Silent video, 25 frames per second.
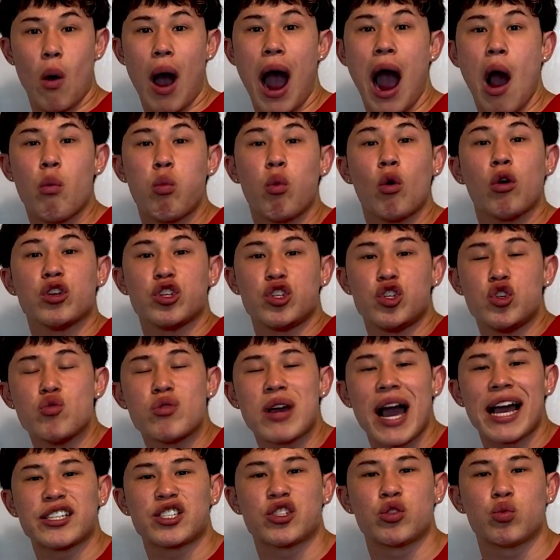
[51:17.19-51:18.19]
I want you
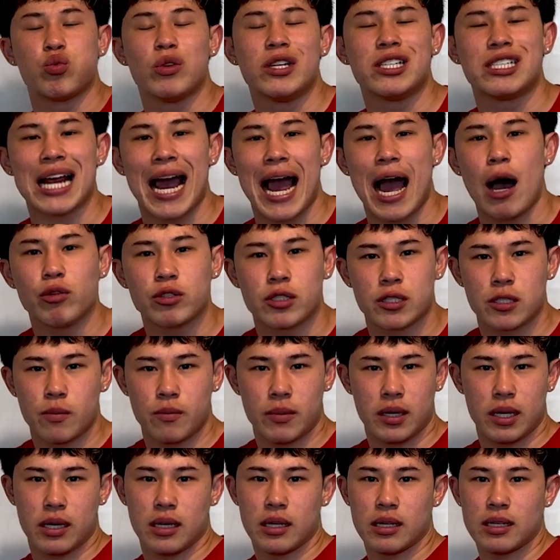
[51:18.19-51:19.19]
guys to reach out to
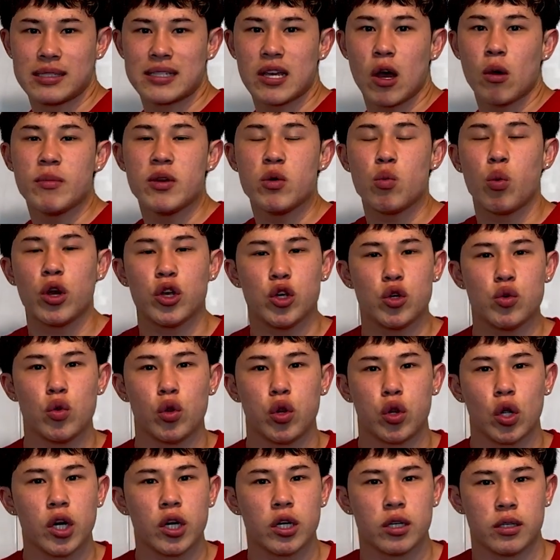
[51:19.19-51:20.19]
me. Tell me what you
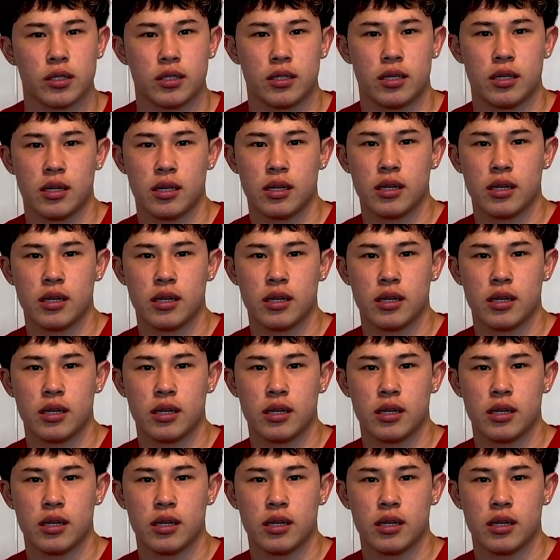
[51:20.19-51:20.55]
learned.